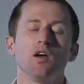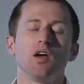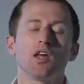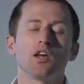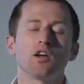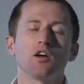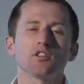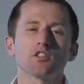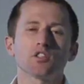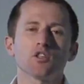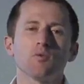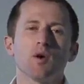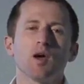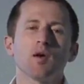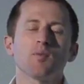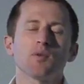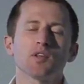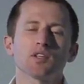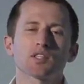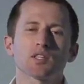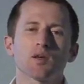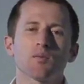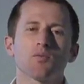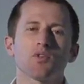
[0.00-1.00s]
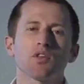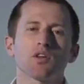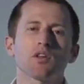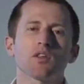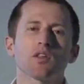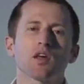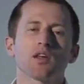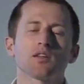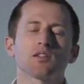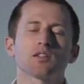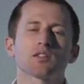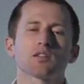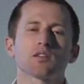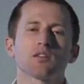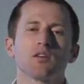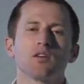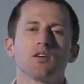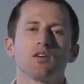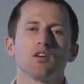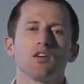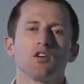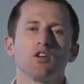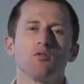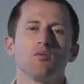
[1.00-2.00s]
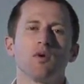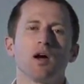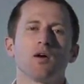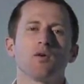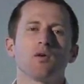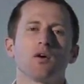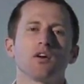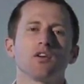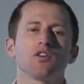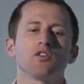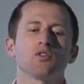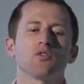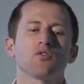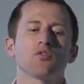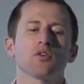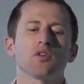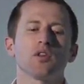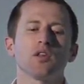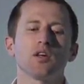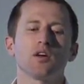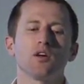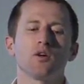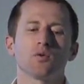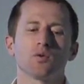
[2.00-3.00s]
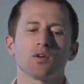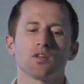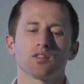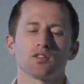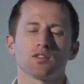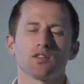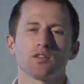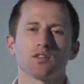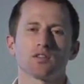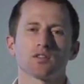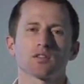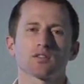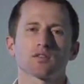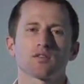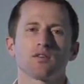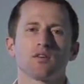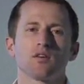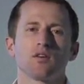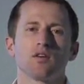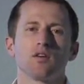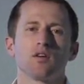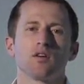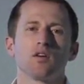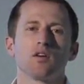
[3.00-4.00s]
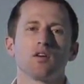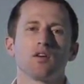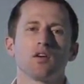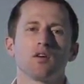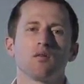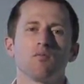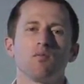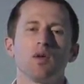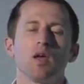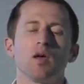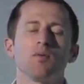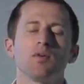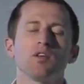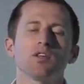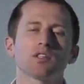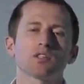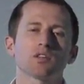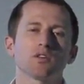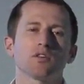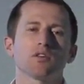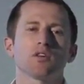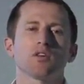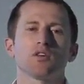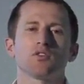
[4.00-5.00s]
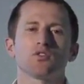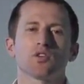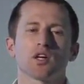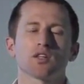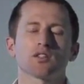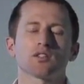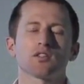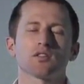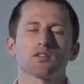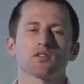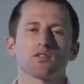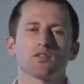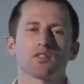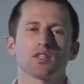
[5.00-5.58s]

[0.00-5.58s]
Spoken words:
It also might be something that you might want to do for legal reasons. Maybe certain addresses are